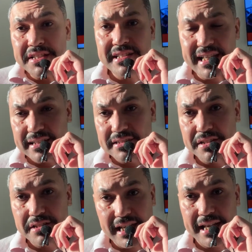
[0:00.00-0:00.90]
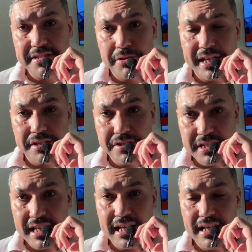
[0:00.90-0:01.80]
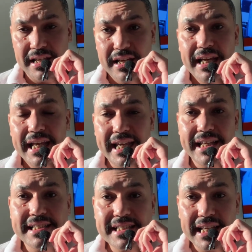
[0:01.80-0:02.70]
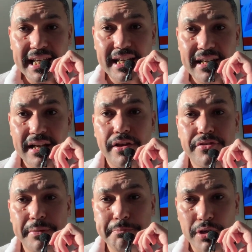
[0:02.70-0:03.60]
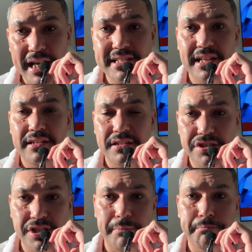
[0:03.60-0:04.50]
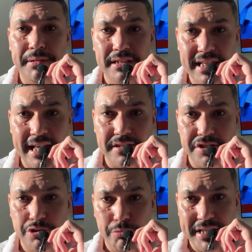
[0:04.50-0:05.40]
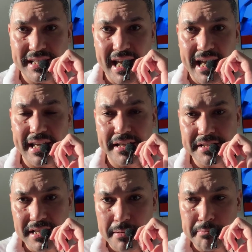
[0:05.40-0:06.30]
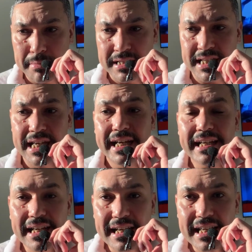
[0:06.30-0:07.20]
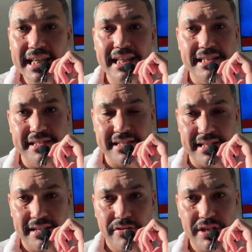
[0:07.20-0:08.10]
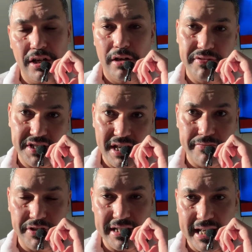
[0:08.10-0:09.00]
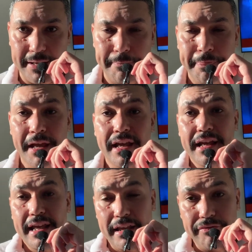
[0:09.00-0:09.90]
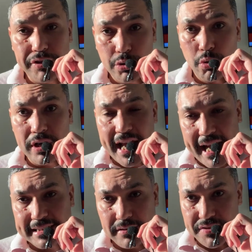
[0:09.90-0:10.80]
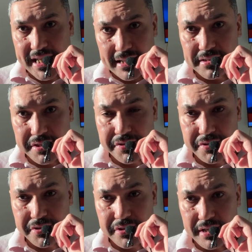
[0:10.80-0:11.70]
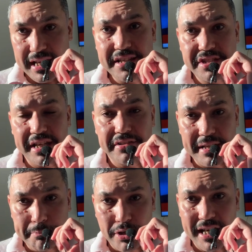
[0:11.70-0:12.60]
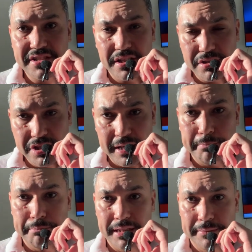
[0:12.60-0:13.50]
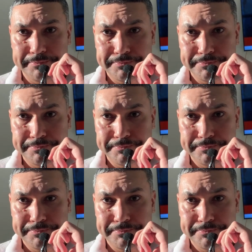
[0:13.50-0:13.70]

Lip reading: sentence, as you can see, is in the present simple tense. We say somebody cleans the office every day. If your active sentence is in the present simple,